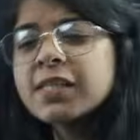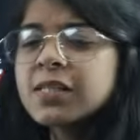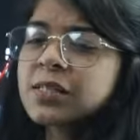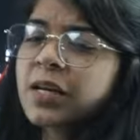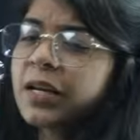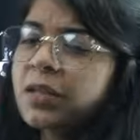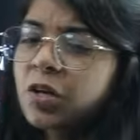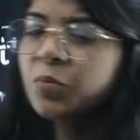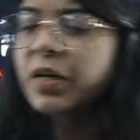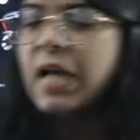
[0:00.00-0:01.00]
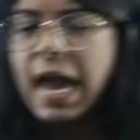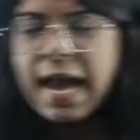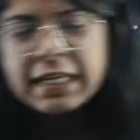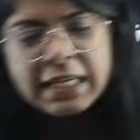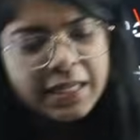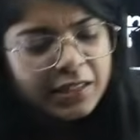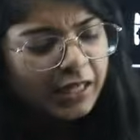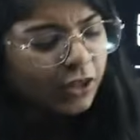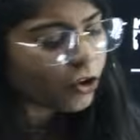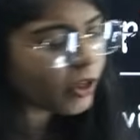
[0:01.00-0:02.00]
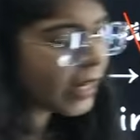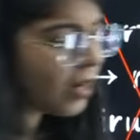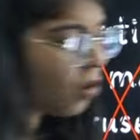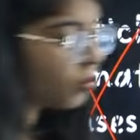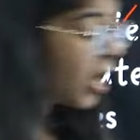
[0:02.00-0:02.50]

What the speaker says: is connected, beta. Anything you take out,